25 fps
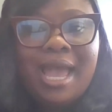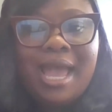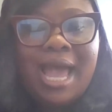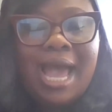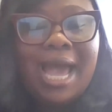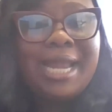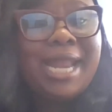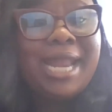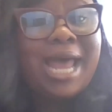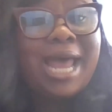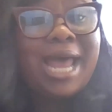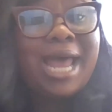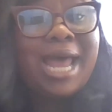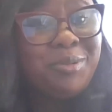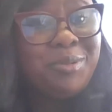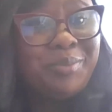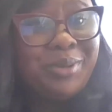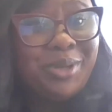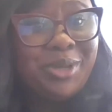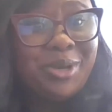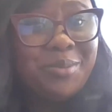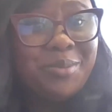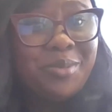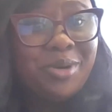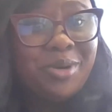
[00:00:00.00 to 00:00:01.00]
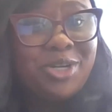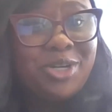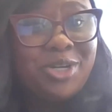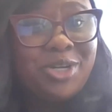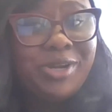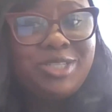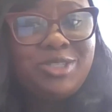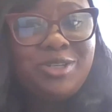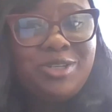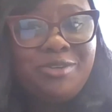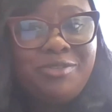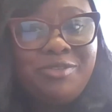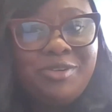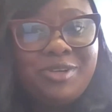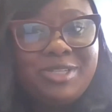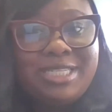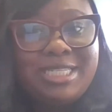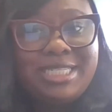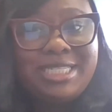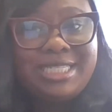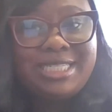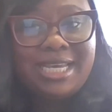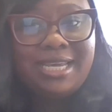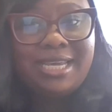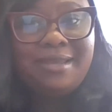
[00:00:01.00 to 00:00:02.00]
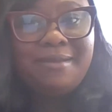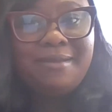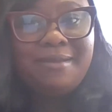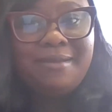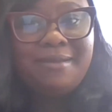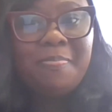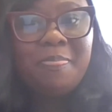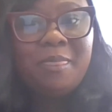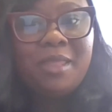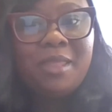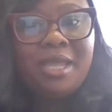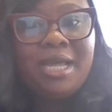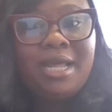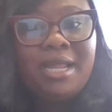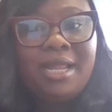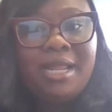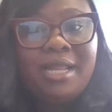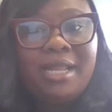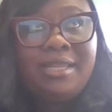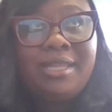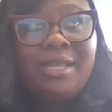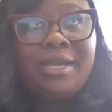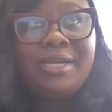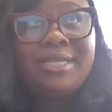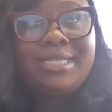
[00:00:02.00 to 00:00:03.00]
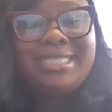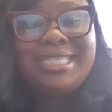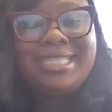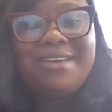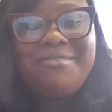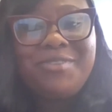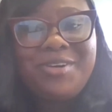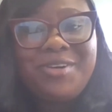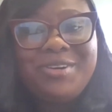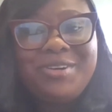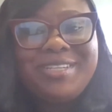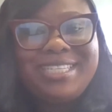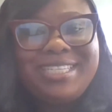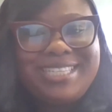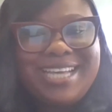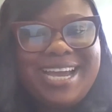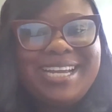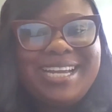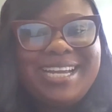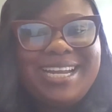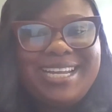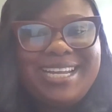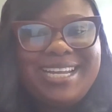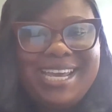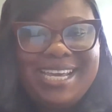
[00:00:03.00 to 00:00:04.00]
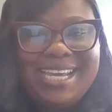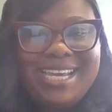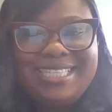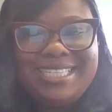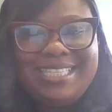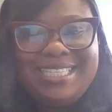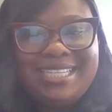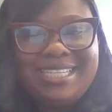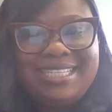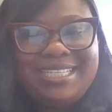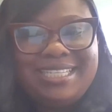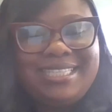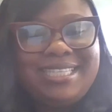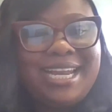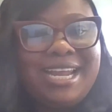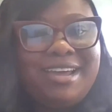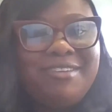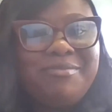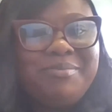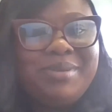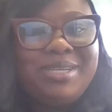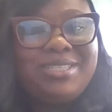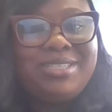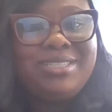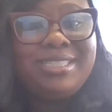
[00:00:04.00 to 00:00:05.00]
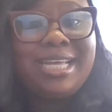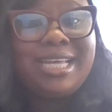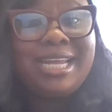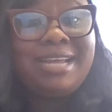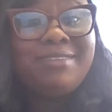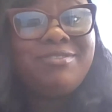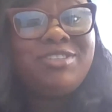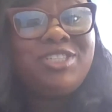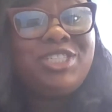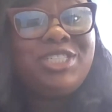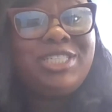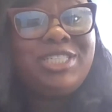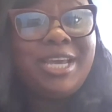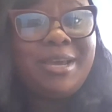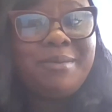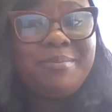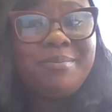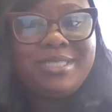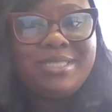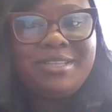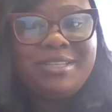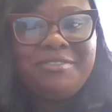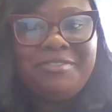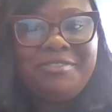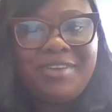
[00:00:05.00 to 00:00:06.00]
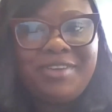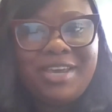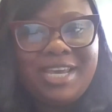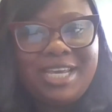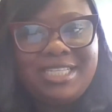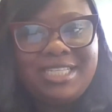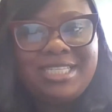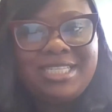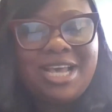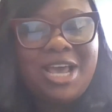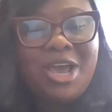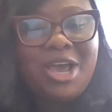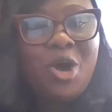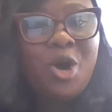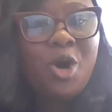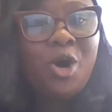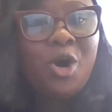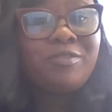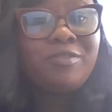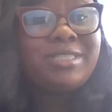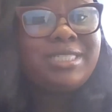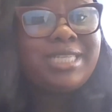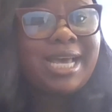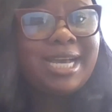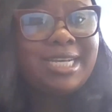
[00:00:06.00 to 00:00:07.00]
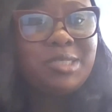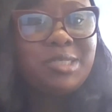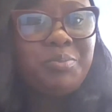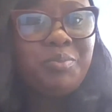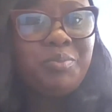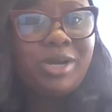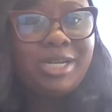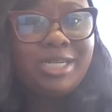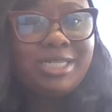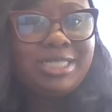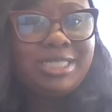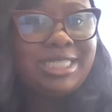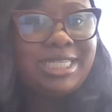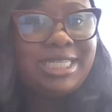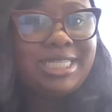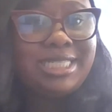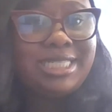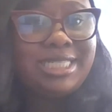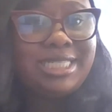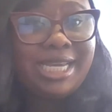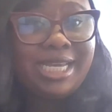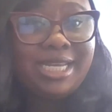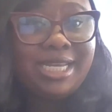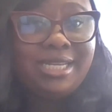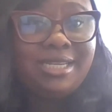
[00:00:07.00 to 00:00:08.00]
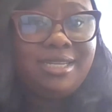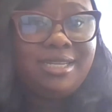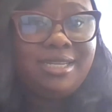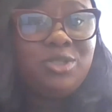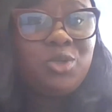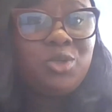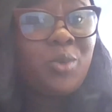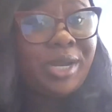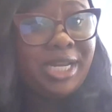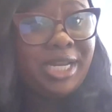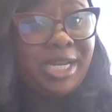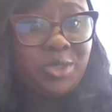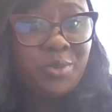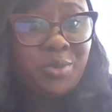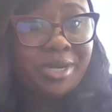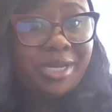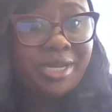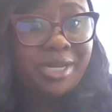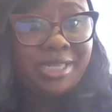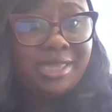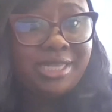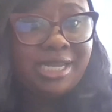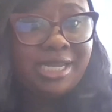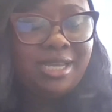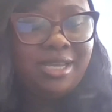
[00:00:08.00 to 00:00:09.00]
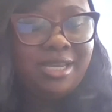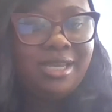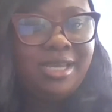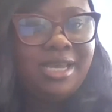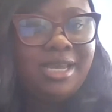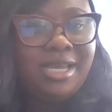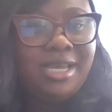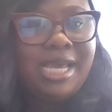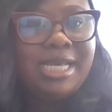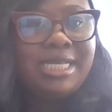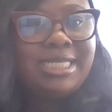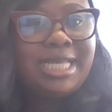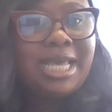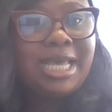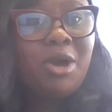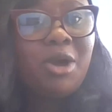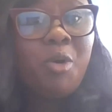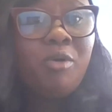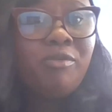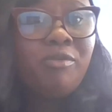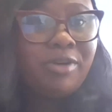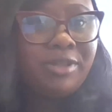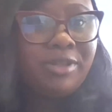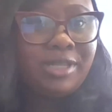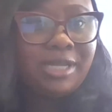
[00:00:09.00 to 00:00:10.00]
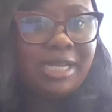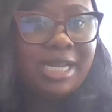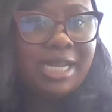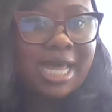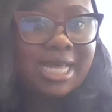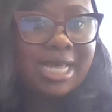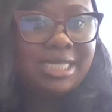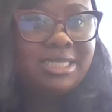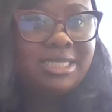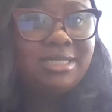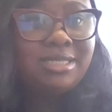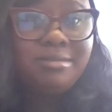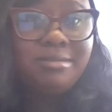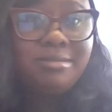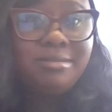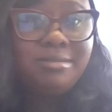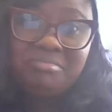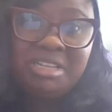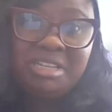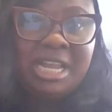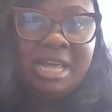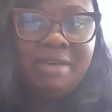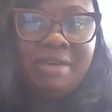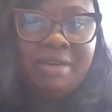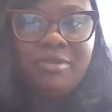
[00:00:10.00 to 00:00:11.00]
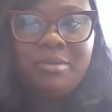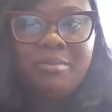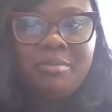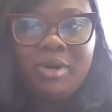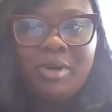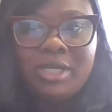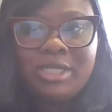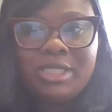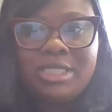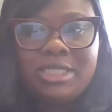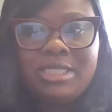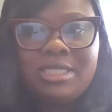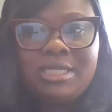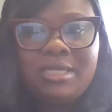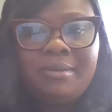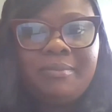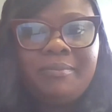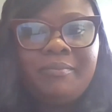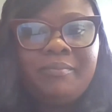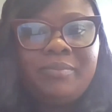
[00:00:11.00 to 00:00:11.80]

And I will be your moderator for today. There are several decided cases that have shaped the face of tax practice in 2023, say over the last 11 months.